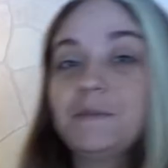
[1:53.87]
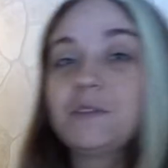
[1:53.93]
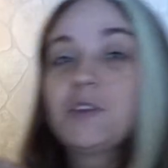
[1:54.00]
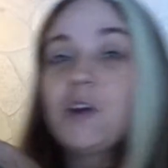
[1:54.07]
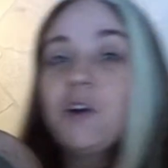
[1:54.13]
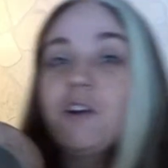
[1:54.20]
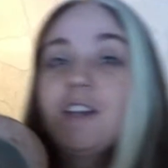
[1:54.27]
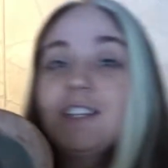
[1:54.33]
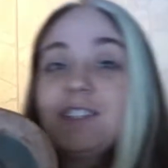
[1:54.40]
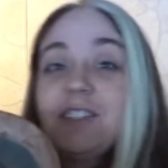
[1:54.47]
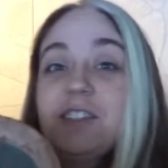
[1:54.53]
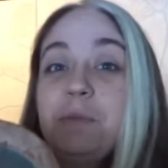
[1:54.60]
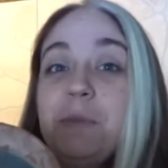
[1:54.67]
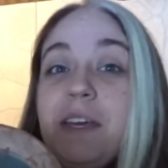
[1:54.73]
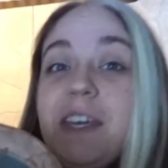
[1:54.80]
So it's
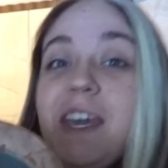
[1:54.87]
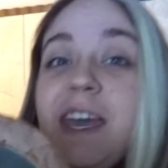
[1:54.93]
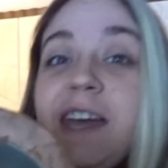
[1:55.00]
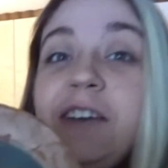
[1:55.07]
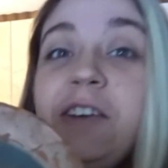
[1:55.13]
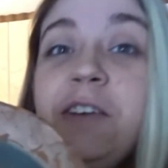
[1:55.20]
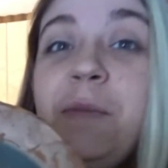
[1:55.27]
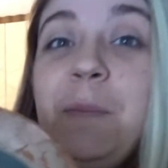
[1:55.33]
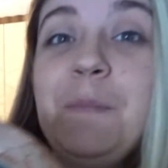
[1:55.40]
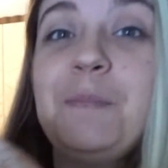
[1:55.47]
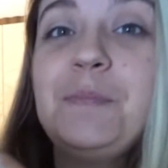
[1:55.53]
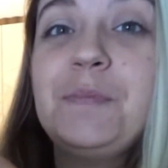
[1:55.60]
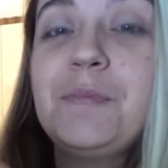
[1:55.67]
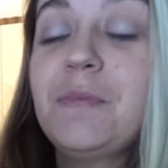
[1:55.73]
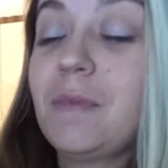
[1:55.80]
just a big candle.
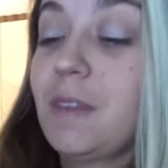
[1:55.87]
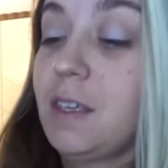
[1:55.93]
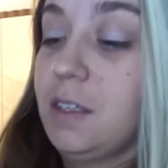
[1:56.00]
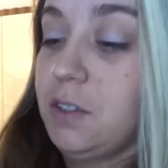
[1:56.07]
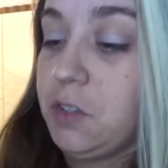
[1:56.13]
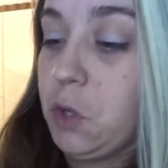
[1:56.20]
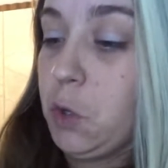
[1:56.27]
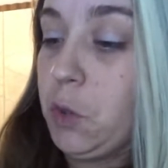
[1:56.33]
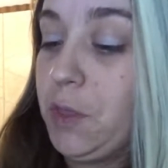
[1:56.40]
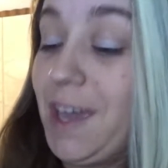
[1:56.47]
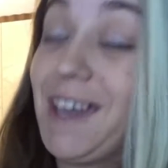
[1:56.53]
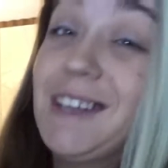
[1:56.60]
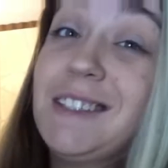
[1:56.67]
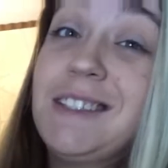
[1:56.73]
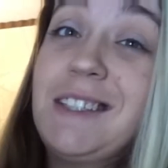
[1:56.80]
So
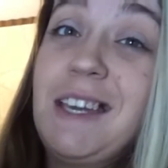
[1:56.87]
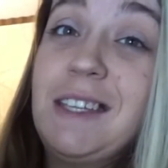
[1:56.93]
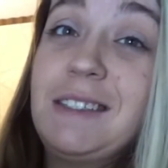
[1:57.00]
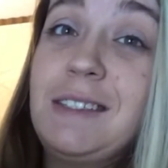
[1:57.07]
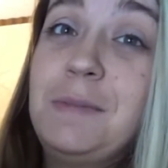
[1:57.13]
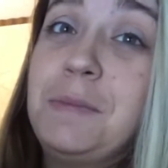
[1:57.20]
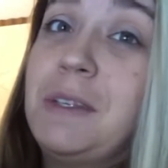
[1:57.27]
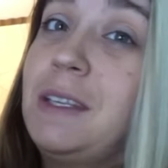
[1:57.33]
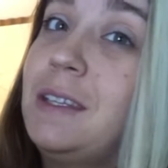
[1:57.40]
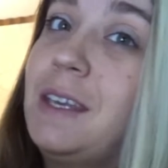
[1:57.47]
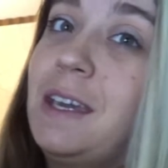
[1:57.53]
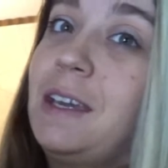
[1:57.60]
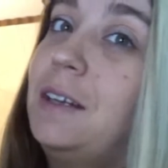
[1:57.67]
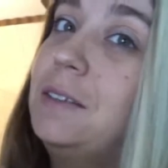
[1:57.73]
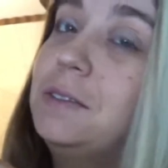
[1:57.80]
that is not something
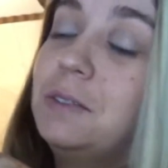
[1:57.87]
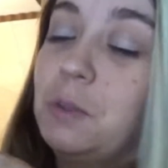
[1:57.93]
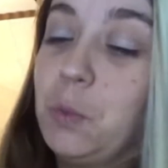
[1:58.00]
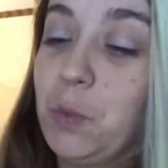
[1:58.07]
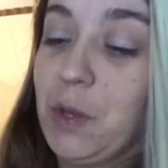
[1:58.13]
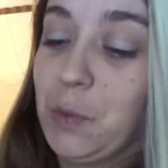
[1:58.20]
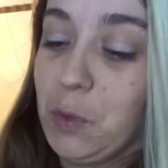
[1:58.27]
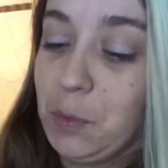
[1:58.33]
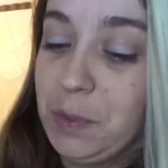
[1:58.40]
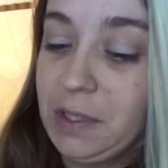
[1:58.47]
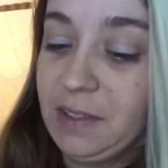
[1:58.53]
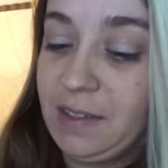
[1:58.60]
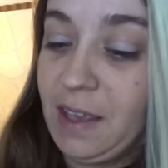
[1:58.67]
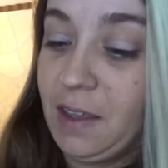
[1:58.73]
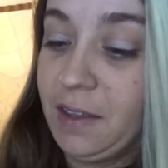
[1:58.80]
that we will be
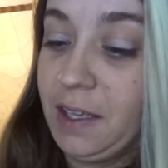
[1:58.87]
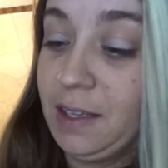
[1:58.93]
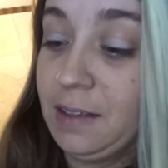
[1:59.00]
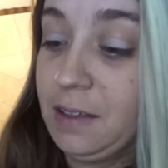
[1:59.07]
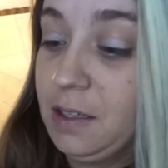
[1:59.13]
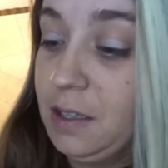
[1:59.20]
selling.